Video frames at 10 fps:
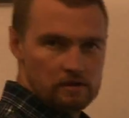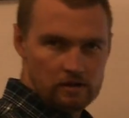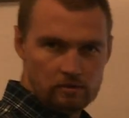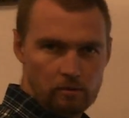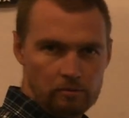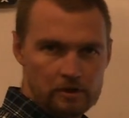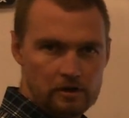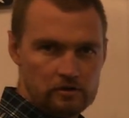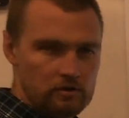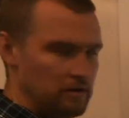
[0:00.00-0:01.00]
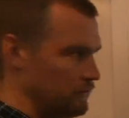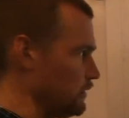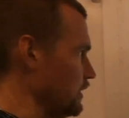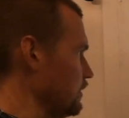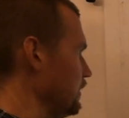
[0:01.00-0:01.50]
So what we're going to do is
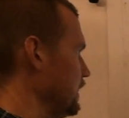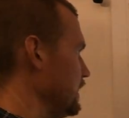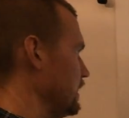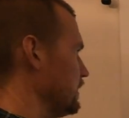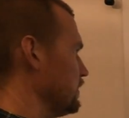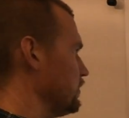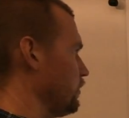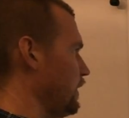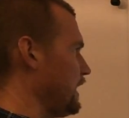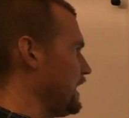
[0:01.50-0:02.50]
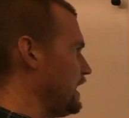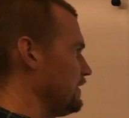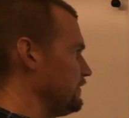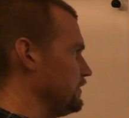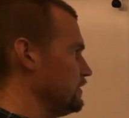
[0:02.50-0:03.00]
we're going to go ahead and
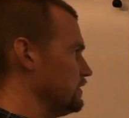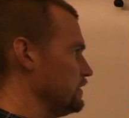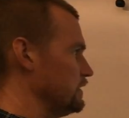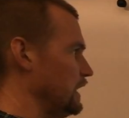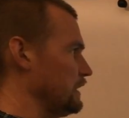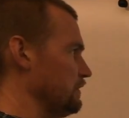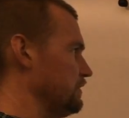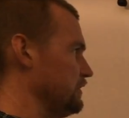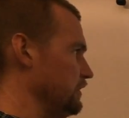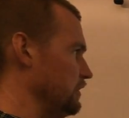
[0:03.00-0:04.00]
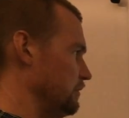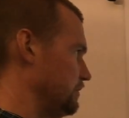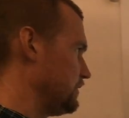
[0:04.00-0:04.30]
graph negative slopes.